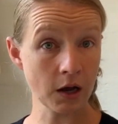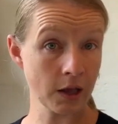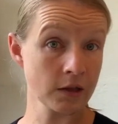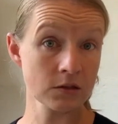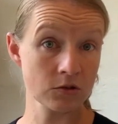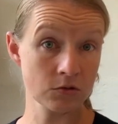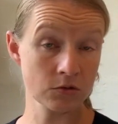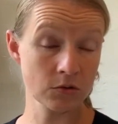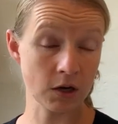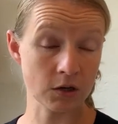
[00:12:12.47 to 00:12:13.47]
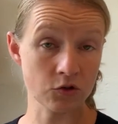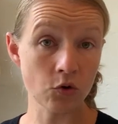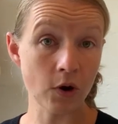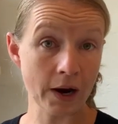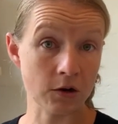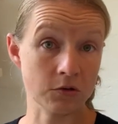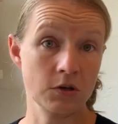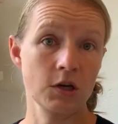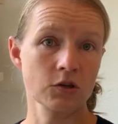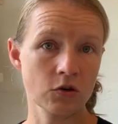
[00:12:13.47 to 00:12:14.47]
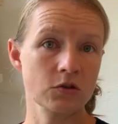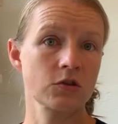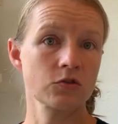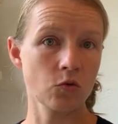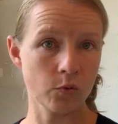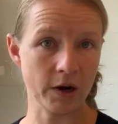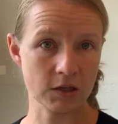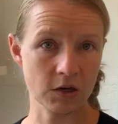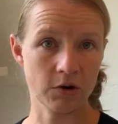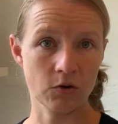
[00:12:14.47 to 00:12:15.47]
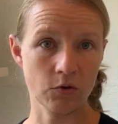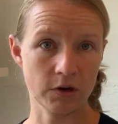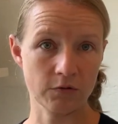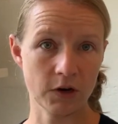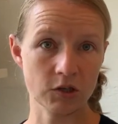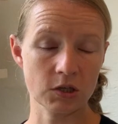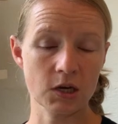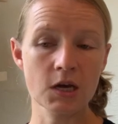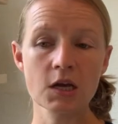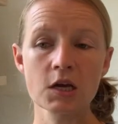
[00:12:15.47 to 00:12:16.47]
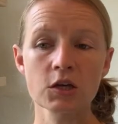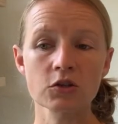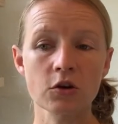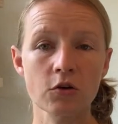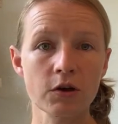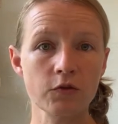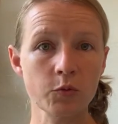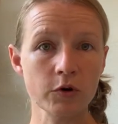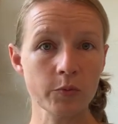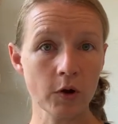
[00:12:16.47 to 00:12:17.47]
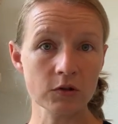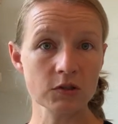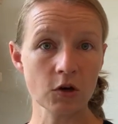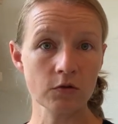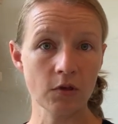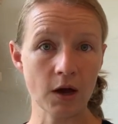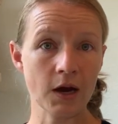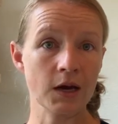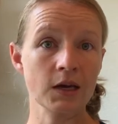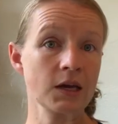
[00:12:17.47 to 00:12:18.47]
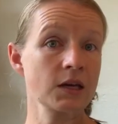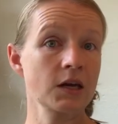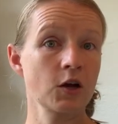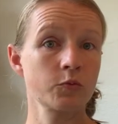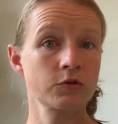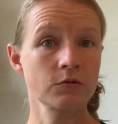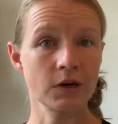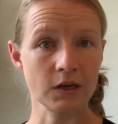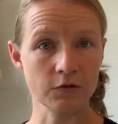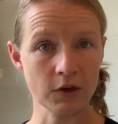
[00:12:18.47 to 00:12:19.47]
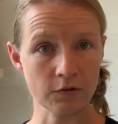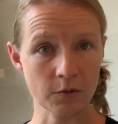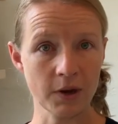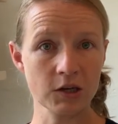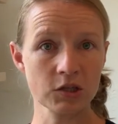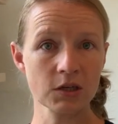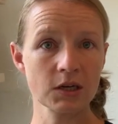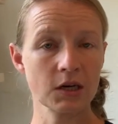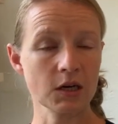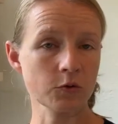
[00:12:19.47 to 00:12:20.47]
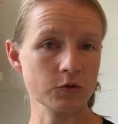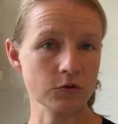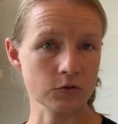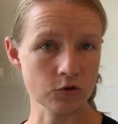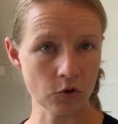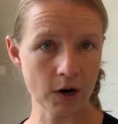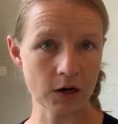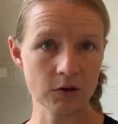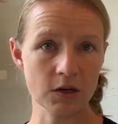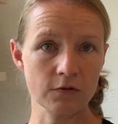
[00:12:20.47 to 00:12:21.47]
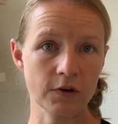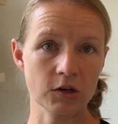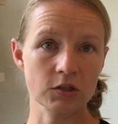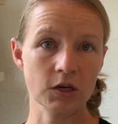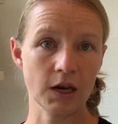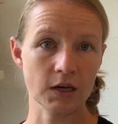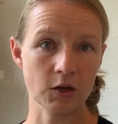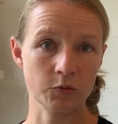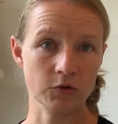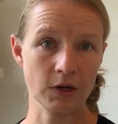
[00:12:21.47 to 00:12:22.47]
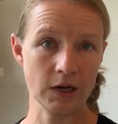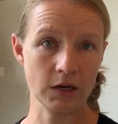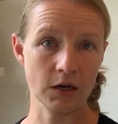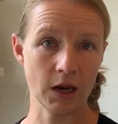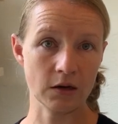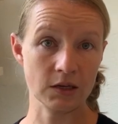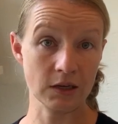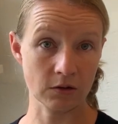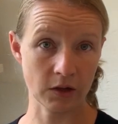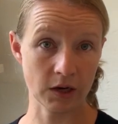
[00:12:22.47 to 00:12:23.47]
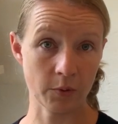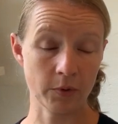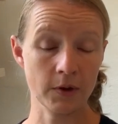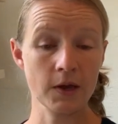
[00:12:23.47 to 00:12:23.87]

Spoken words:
else to draw out toxins or bacteria or infection. So if you put a poultice over the eye, it can help to relieve inflammation, it can help to draw out the infection and help to clean and heal that up.